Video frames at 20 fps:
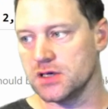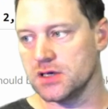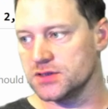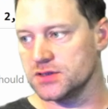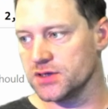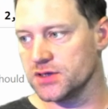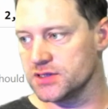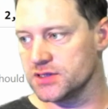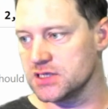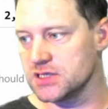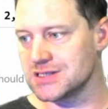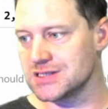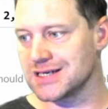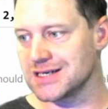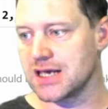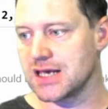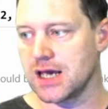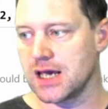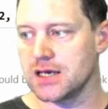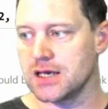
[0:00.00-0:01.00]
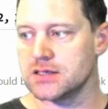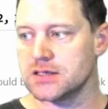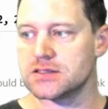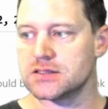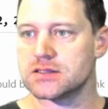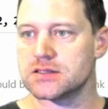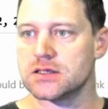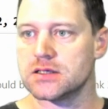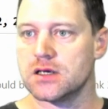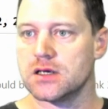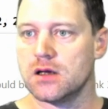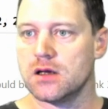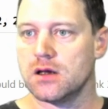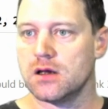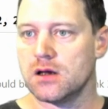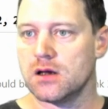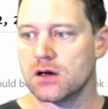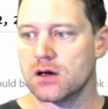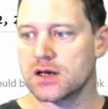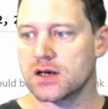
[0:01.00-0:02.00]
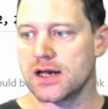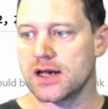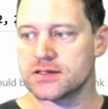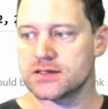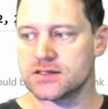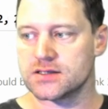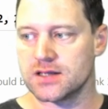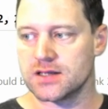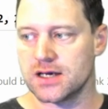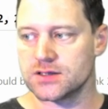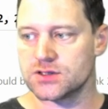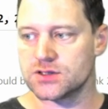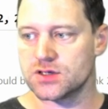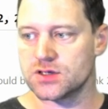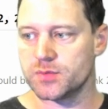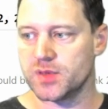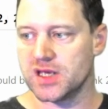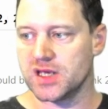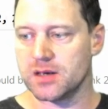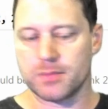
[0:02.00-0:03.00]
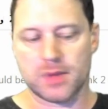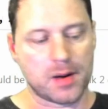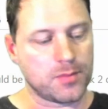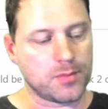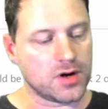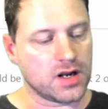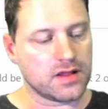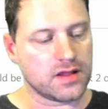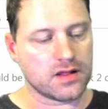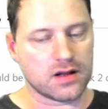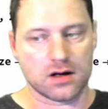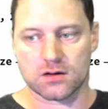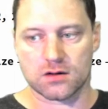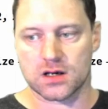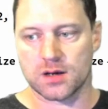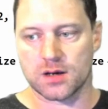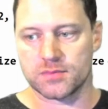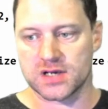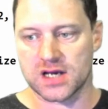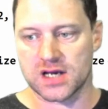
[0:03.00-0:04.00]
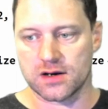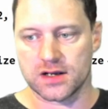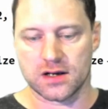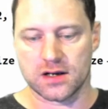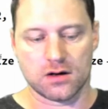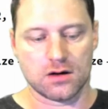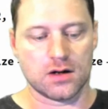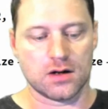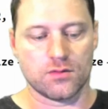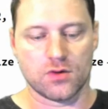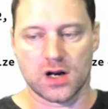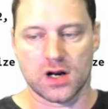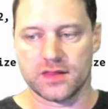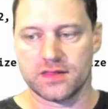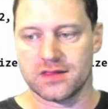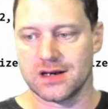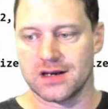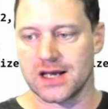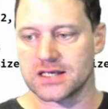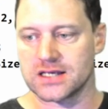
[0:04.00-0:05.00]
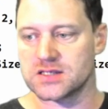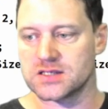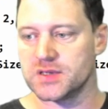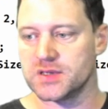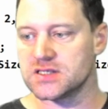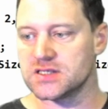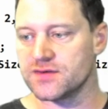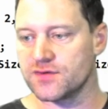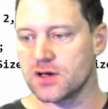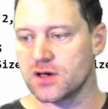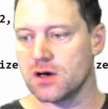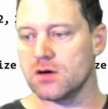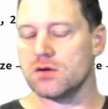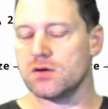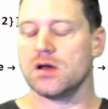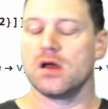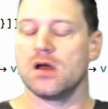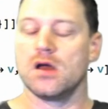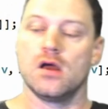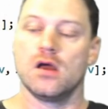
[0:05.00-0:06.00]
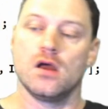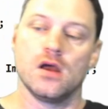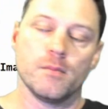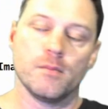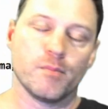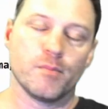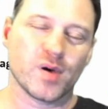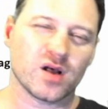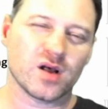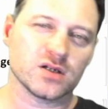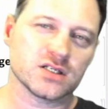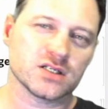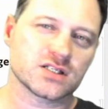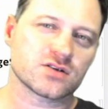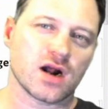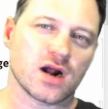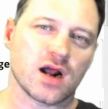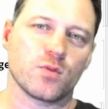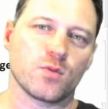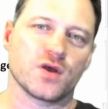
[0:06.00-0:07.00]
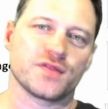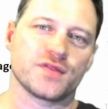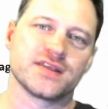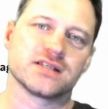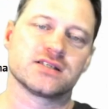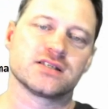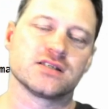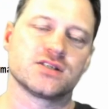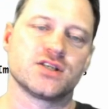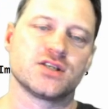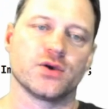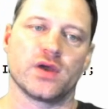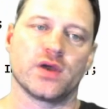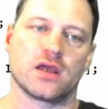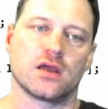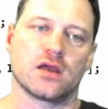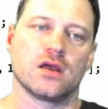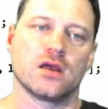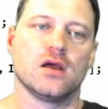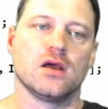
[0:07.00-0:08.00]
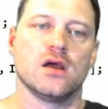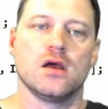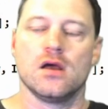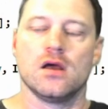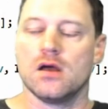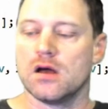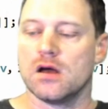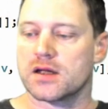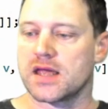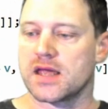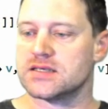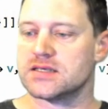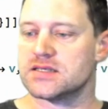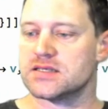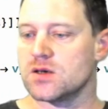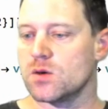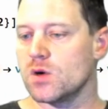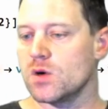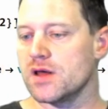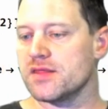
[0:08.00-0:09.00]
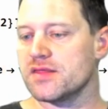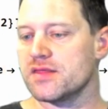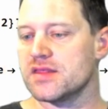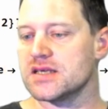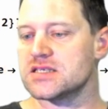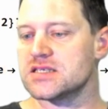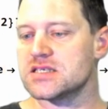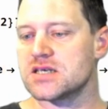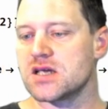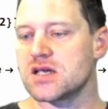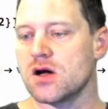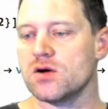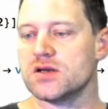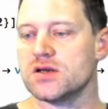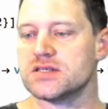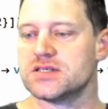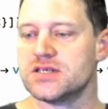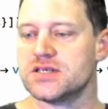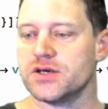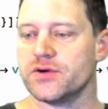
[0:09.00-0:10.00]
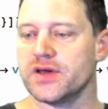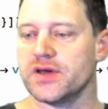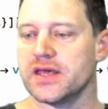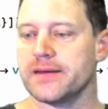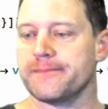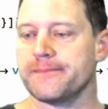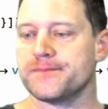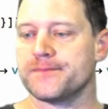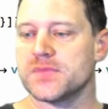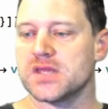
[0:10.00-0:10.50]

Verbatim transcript: I'll do it just in case. Okay, so that should be in memory. Then I'll come down here and write the next piece of code. But I'll describe what this is doing. Okay, so what this code is doing,